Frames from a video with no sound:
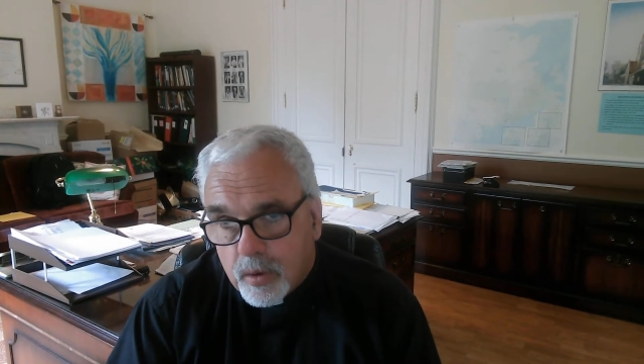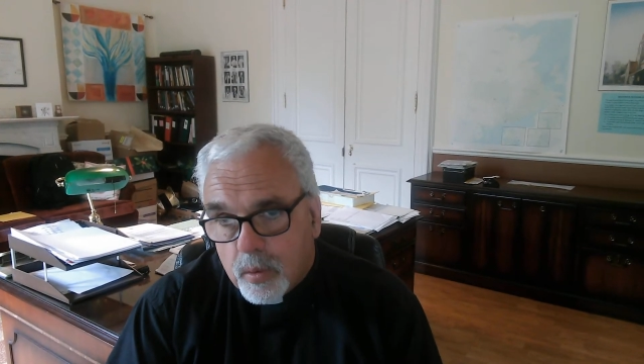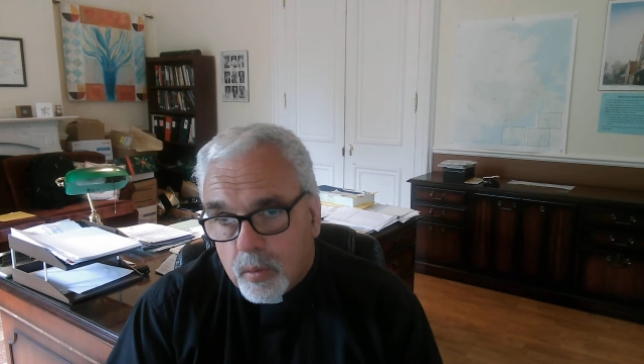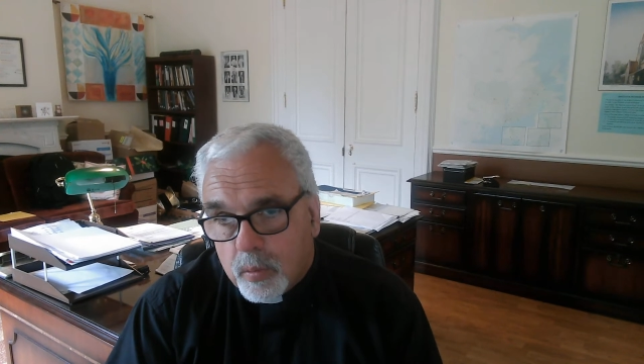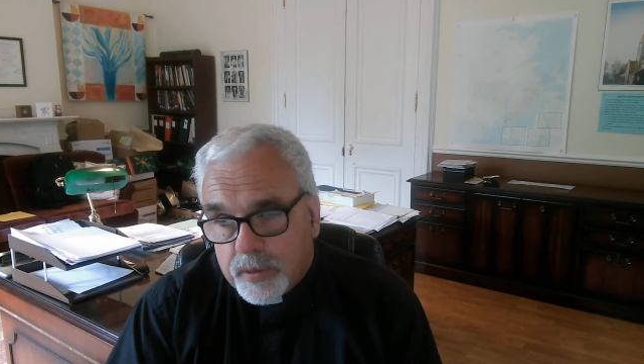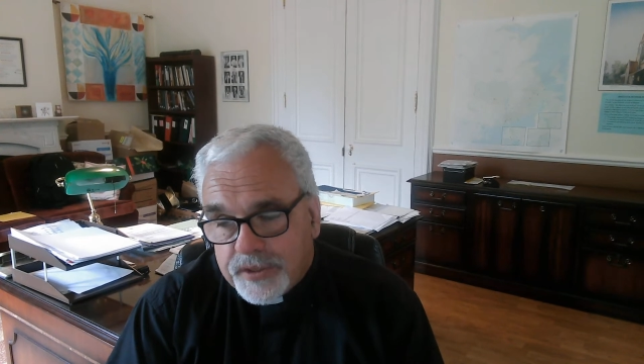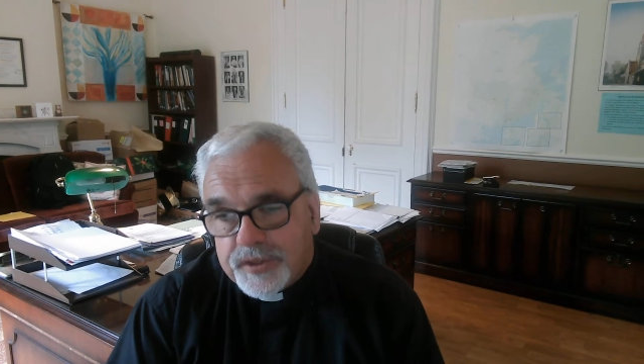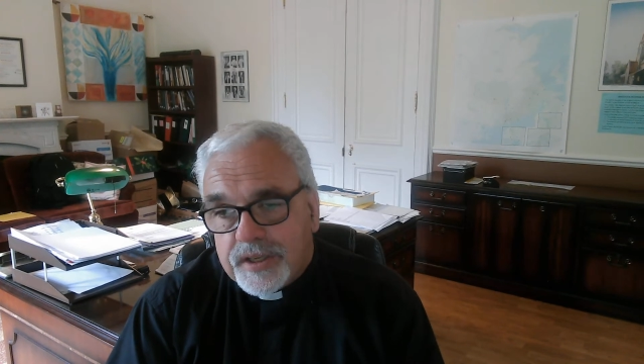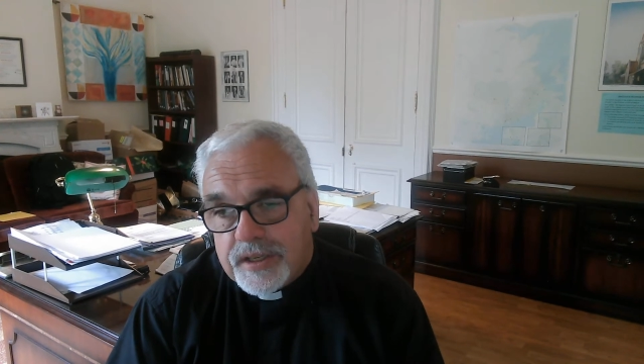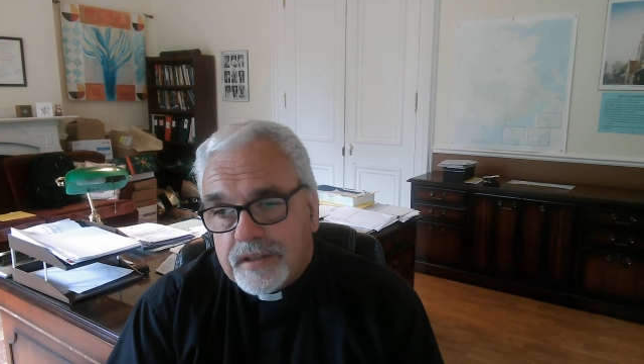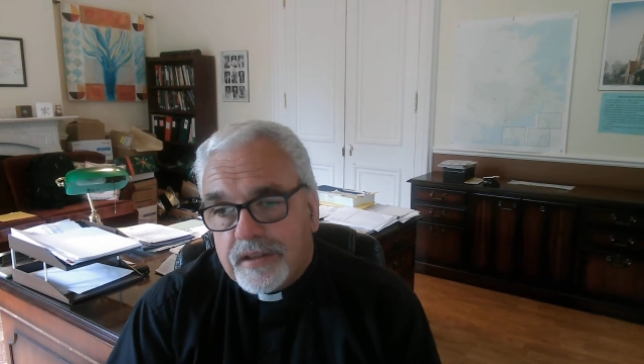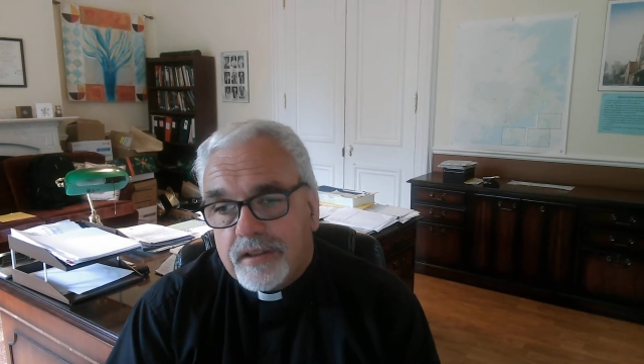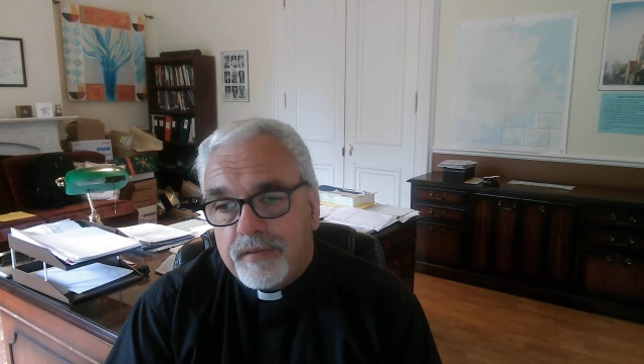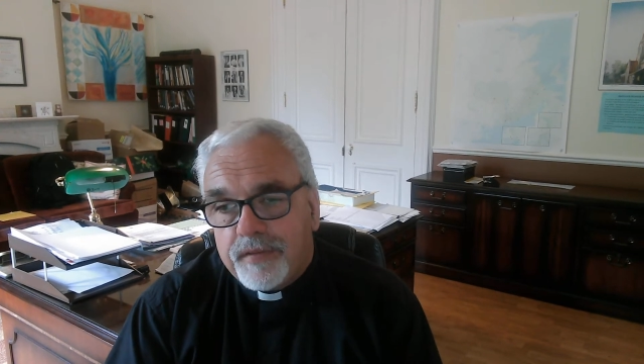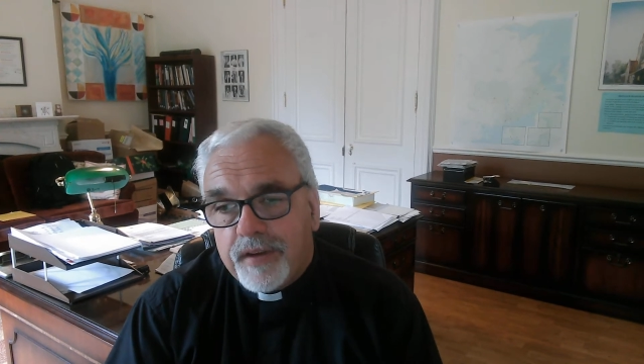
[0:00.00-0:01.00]
we see
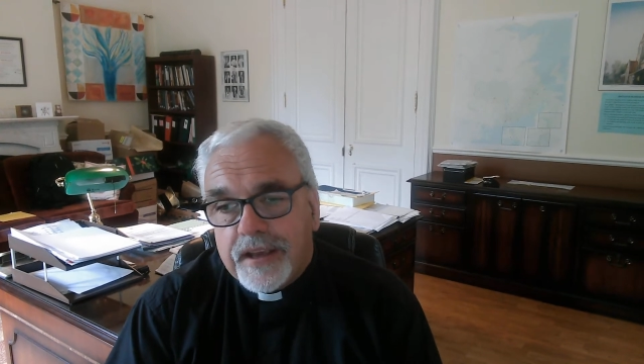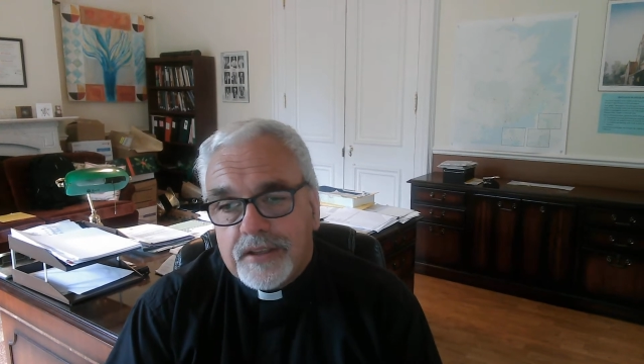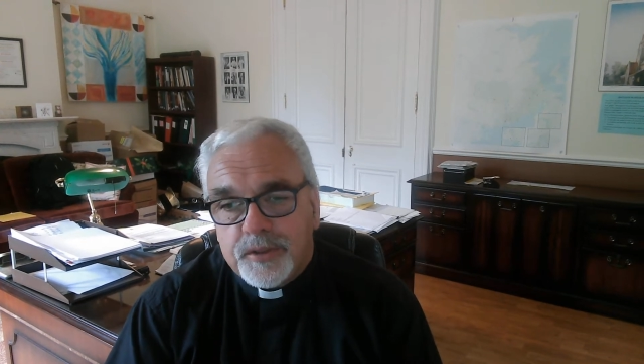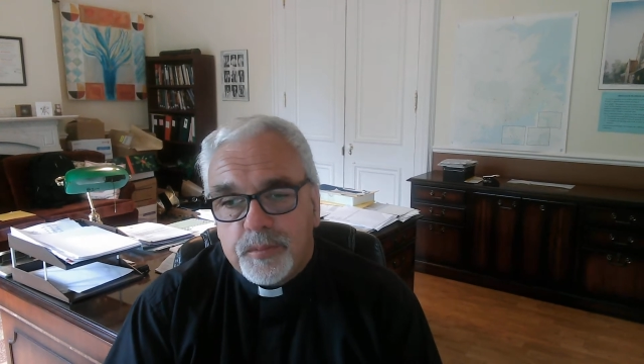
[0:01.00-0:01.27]
that the vast